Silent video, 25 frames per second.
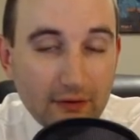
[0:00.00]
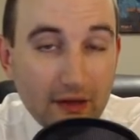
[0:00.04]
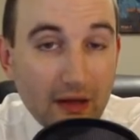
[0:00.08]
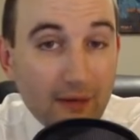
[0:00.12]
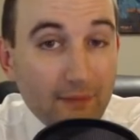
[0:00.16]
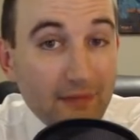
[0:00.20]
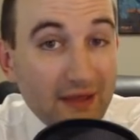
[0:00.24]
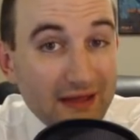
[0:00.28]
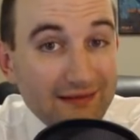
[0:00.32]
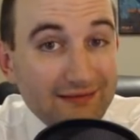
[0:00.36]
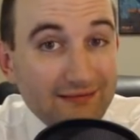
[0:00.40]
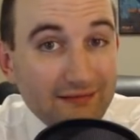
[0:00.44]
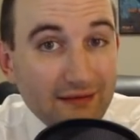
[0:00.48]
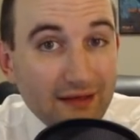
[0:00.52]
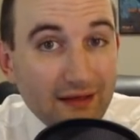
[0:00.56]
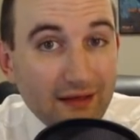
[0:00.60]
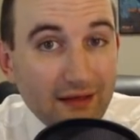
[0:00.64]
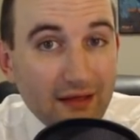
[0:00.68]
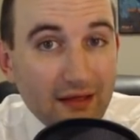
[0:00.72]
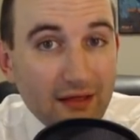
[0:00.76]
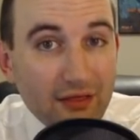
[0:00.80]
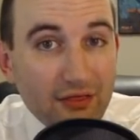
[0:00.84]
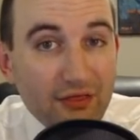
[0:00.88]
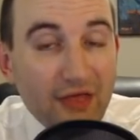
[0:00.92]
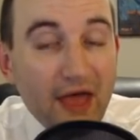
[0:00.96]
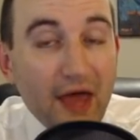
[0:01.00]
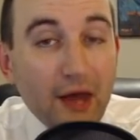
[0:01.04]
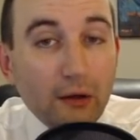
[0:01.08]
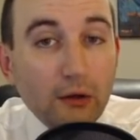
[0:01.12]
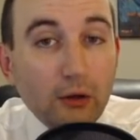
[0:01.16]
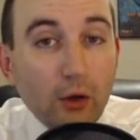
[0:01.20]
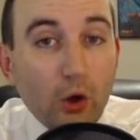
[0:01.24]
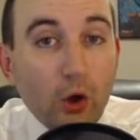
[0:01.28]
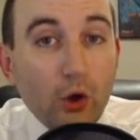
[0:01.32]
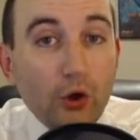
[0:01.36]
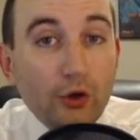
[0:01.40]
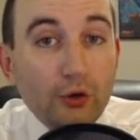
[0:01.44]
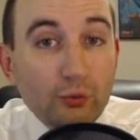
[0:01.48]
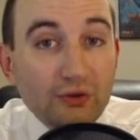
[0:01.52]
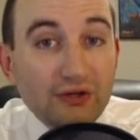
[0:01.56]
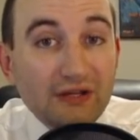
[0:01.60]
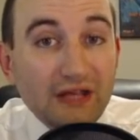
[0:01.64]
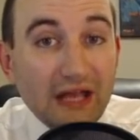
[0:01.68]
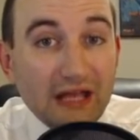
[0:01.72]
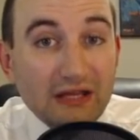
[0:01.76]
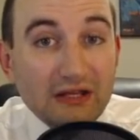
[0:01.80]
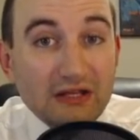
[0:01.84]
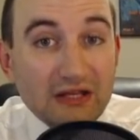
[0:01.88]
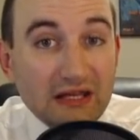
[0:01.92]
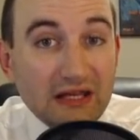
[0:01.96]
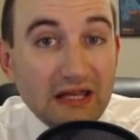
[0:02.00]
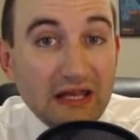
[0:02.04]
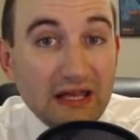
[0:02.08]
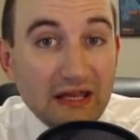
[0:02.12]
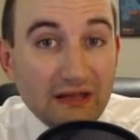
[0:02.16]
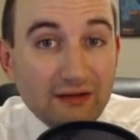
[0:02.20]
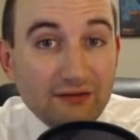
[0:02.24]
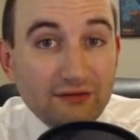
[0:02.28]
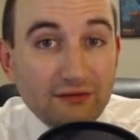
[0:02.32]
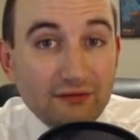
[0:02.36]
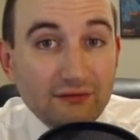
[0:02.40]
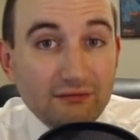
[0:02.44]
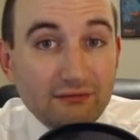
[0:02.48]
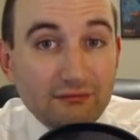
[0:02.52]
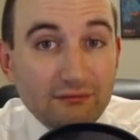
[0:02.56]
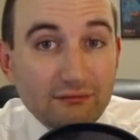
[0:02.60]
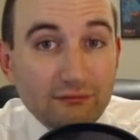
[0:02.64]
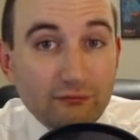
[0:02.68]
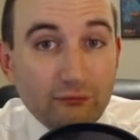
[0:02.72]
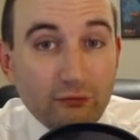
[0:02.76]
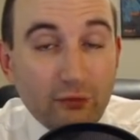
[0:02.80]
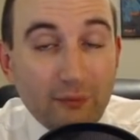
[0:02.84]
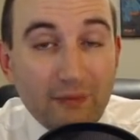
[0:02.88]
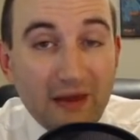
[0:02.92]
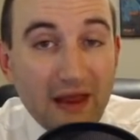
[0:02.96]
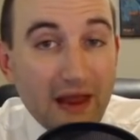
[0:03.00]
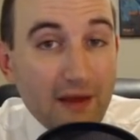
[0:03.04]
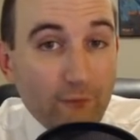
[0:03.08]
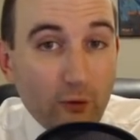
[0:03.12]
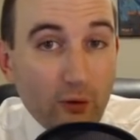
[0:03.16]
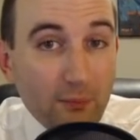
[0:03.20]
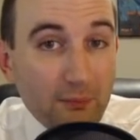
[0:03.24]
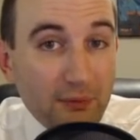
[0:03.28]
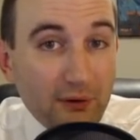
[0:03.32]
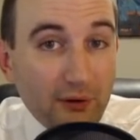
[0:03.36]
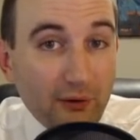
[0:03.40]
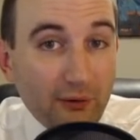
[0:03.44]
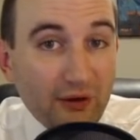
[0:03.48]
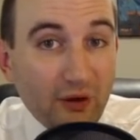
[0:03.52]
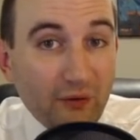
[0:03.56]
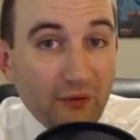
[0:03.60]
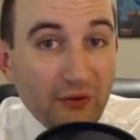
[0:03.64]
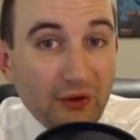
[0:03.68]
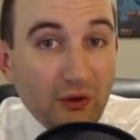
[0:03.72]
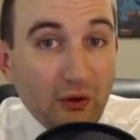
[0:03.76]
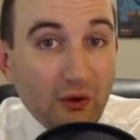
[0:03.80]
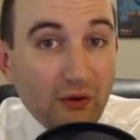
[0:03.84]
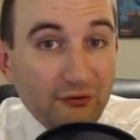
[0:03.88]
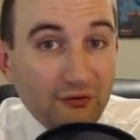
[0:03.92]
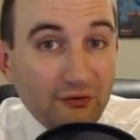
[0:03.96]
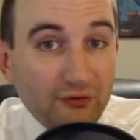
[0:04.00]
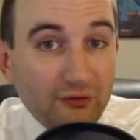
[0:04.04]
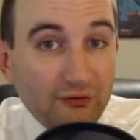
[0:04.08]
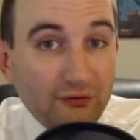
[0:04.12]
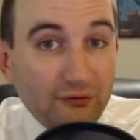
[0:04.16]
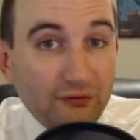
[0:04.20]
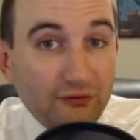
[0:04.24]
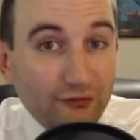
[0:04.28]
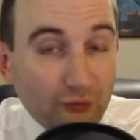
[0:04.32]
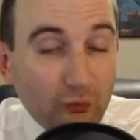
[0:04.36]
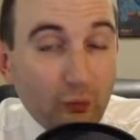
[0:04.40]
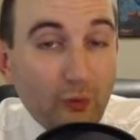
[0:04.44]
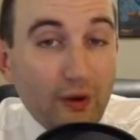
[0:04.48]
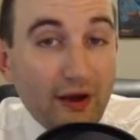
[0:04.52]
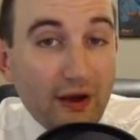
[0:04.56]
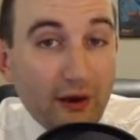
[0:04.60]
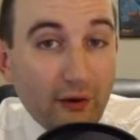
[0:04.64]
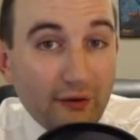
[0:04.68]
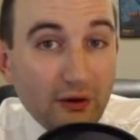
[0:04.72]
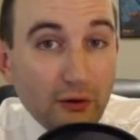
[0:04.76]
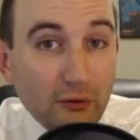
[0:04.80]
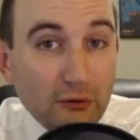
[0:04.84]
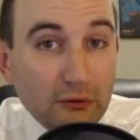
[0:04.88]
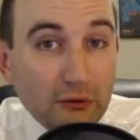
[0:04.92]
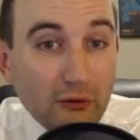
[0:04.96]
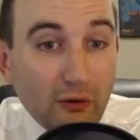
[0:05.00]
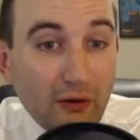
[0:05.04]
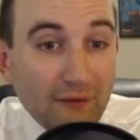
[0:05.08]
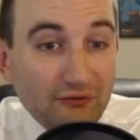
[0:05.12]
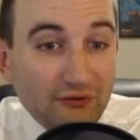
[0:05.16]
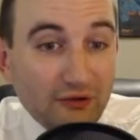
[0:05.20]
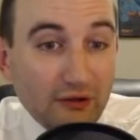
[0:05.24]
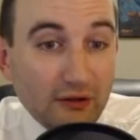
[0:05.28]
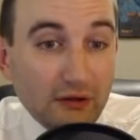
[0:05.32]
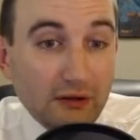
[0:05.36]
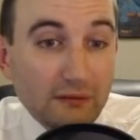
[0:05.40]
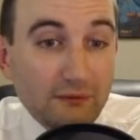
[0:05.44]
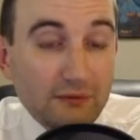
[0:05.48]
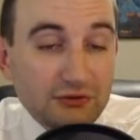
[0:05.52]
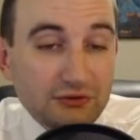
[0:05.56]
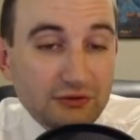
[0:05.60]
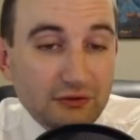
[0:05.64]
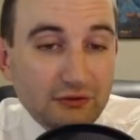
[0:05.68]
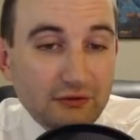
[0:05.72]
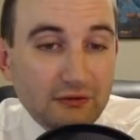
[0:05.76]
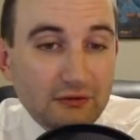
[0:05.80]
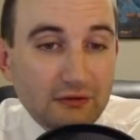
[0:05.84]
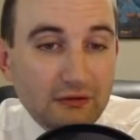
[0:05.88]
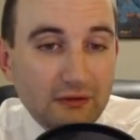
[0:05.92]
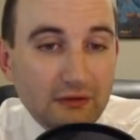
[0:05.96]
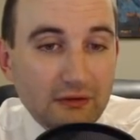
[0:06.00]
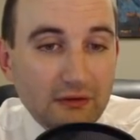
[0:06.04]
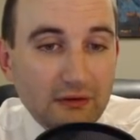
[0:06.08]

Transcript: I mean, that alone would get you kicked from ever appearing on the Oscars as swearing on live television.